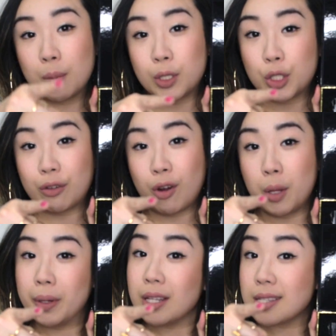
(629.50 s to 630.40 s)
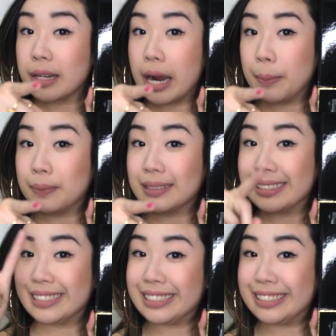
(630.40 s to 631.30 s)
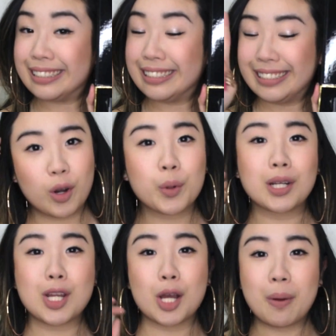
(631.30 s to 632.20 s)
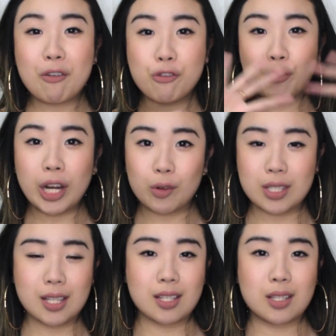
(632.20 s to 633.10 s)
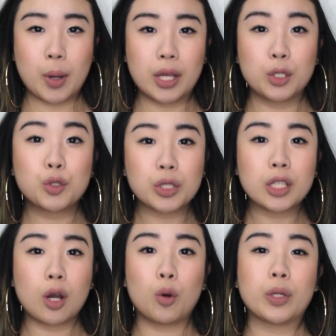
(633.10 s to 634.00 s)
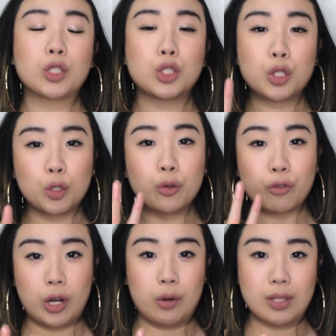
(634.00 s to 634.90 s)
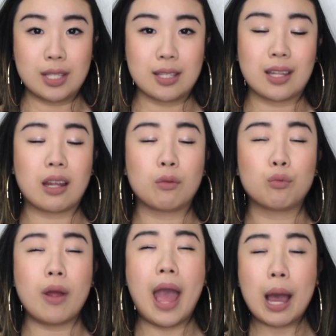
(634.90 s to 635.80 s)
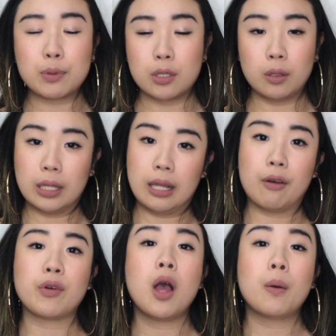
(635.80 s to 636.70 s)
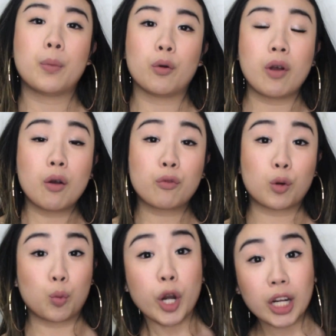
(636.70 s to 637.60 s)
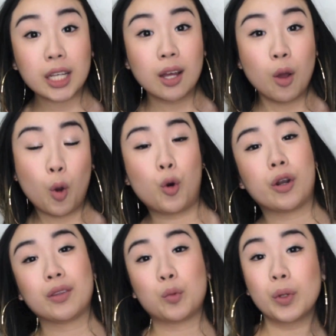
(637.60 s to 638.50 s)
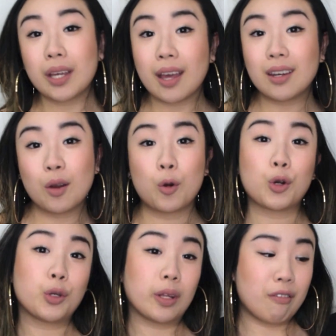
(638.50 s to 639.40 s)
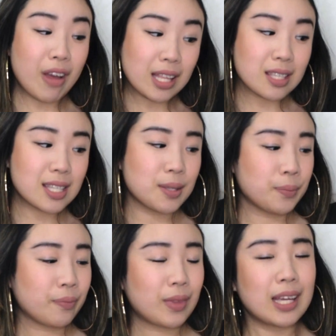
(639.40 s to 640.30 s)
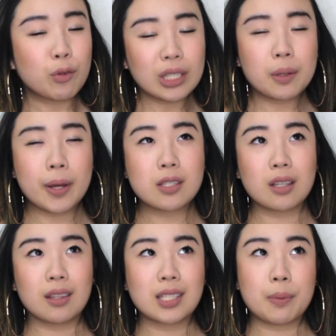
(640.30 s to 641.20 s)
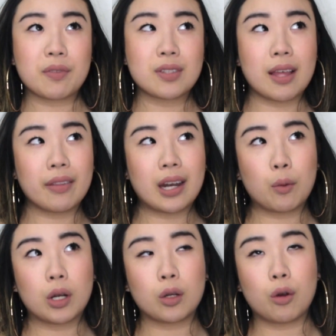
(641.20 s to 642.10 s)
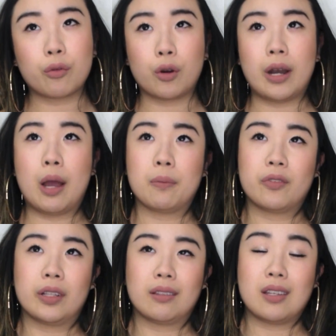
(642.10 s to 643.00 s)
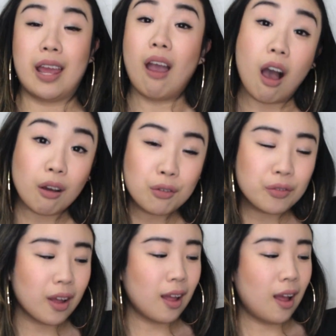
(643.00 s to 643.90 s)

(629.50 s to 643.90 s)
So be sure to follow me on Instagram. Before, we're going to talk about fragrances. So I usually go with two fragrances that I absolutely love, both for work or on the weekend or during events. It really depends on the type of scent that I want to go for, how I'm feeling the day of.